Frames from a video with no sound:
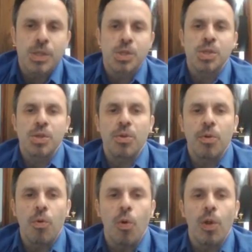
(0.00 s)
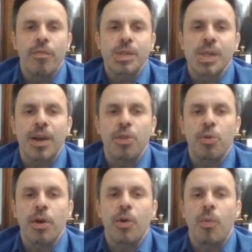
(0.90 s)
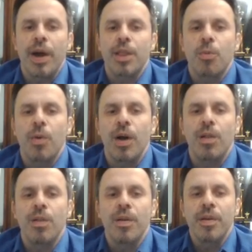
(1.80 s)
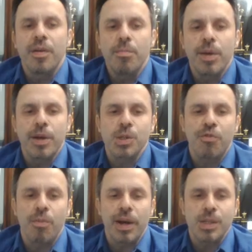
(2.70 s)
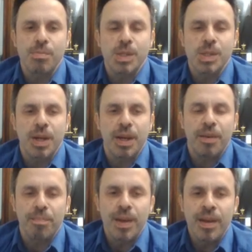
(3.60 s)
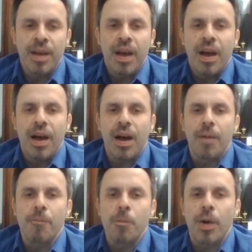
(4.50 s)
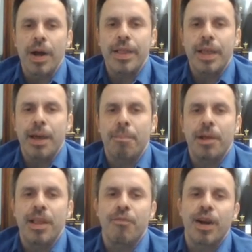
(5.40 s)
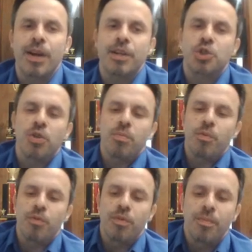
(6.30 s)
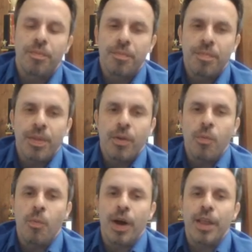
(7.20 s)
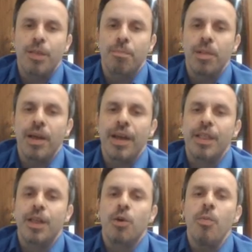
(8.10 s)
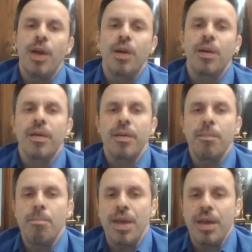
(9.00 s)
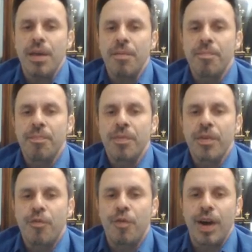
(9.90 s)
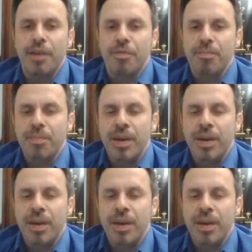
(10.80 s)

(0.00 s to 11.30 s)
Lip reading: is all of a sudden doing quite well because of white's mistake. White here played a very natural move. White played queen b5,